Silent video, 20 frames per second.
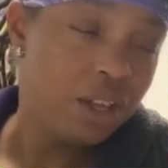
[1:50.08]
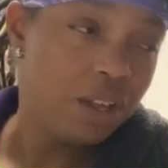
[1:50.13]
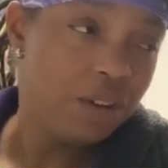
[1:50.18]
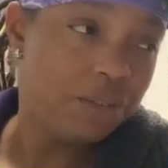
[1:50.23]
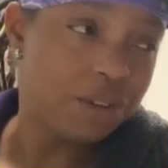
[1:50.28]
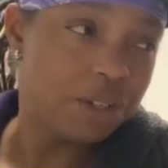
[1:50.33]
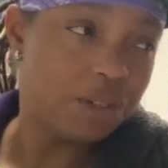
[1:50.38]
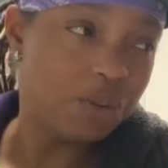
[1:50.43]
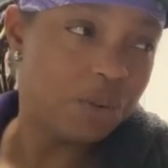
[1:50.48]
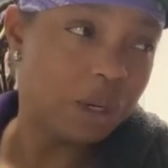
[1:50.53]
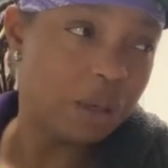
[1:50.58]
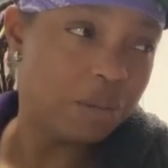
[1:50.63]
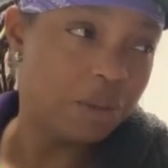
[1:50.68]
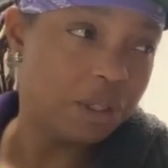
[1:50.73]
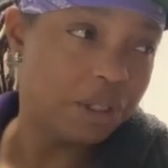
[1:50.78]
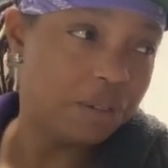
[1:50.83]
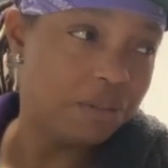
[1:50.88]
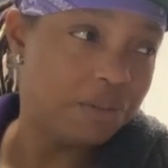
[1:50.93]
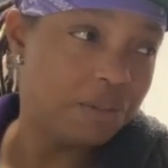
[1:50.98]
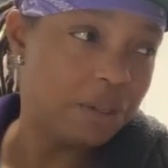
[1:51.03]
what's the word I'm
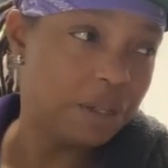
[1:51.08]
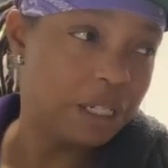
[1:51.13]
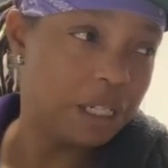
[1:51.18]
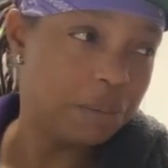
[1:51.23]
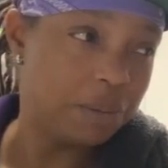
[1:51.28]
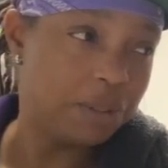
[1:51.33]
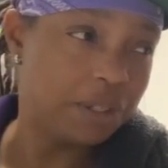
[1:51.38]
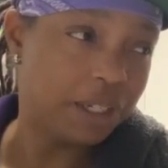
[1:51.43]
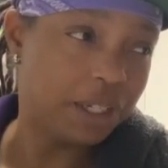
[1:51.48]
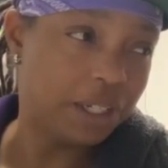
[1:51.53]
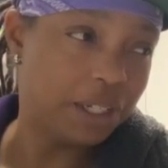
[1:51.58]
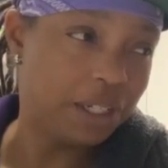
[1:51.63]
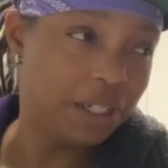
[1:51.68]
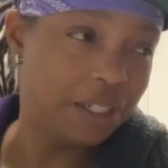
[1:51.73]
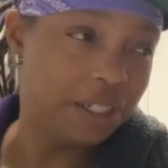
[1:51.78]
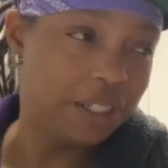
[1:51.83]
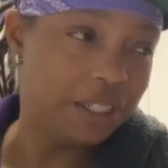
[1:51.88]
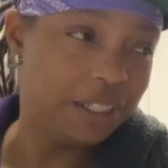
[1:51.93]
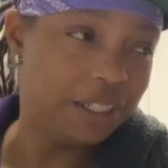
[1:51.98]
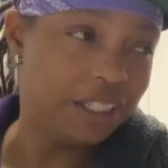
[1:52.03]
looking for? This
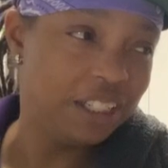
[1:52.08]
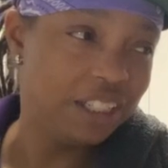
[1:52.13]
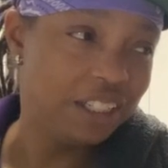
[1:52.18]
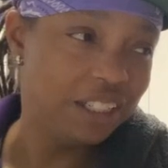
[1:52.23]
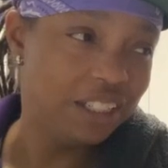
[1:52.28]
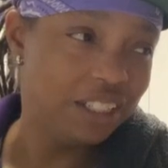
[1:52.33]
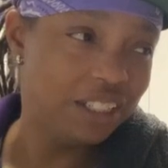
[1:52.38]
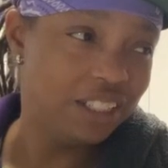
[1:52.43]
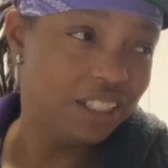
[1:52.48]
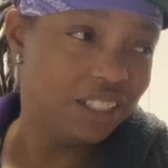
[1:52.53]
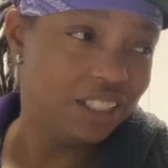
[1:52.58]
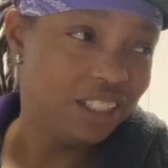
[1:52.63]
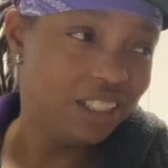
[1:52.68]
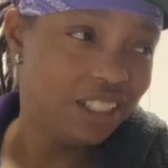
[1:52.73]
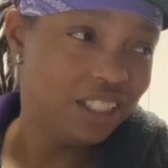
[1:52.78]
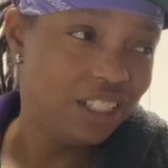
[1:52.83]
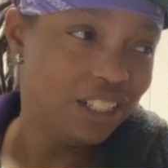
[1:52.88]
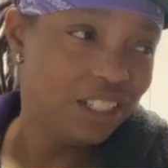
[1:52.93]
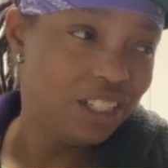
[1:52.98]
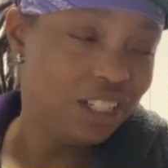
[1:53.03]
particular
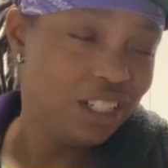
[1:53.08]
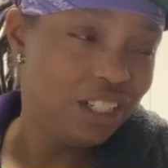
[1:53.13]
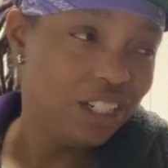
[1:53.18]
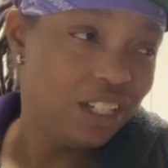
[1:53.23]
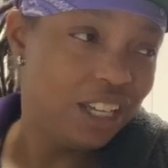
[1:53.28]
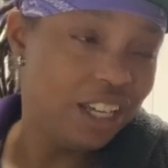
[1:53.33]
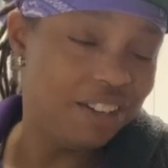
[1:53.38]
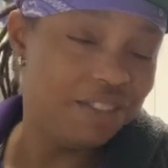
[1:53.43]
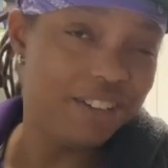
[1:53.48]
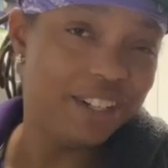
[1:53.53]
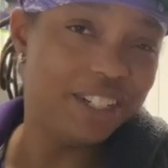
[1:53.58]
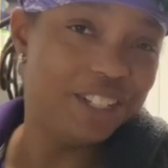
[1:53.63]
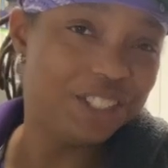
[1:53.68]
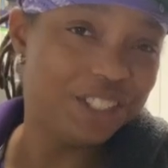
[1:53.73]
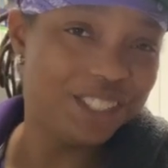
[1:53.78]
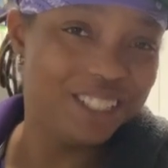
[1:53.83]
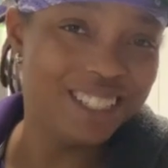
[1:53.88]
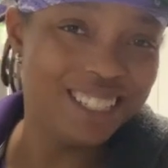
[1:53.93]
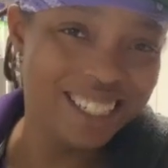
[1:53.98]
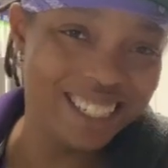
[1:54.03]

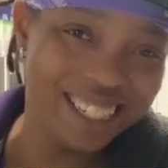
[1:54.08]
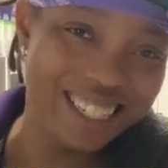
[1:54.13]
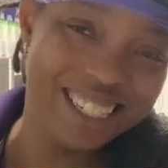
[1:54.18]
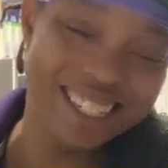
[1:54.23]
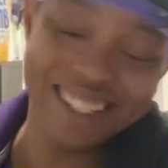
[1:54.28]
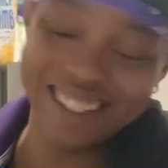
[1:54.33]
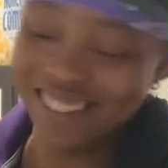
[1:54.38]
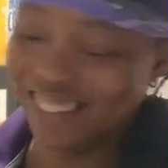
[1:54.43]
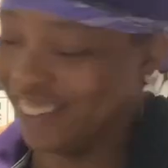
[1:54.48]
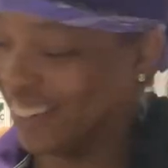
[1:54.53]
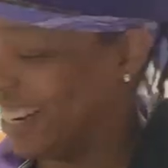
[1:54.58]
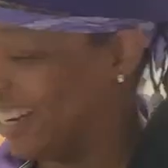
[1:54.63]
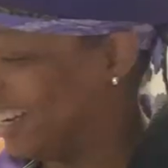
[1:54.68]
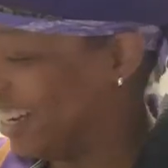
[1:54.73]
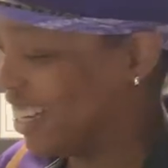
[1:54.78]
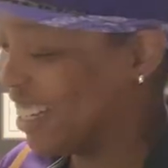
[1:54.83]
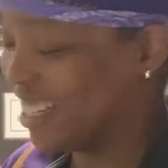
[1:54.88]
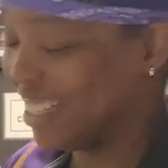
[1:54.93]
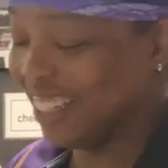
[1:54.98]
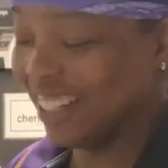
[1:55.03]
adventure, right?
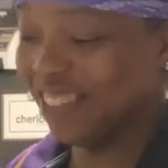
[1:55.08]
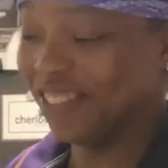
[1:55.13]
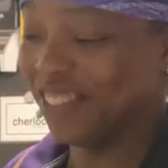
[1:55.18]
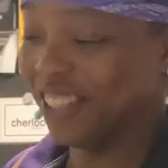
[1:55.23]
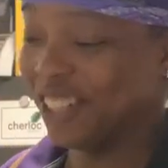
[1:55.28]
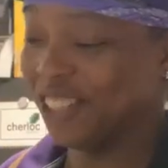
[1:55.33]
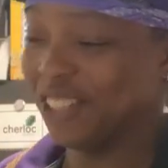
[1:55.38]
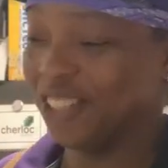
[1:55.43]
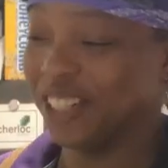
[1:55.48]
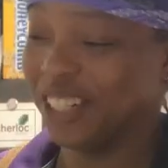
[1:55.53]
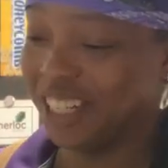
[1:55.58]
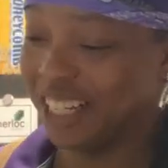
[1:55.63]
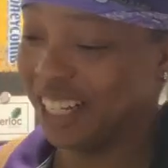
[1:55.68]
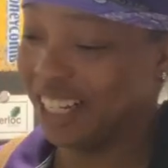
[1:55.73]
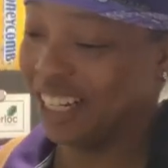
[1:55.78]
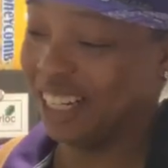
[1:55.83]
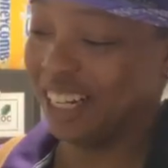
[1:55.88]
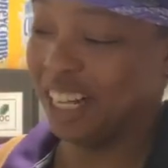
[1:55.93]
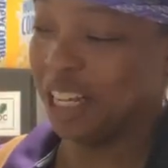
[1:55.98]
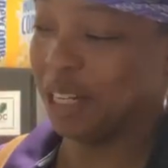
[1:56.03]
Because an adventure
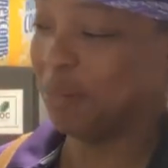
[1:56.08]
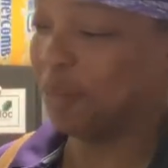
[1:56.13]
it has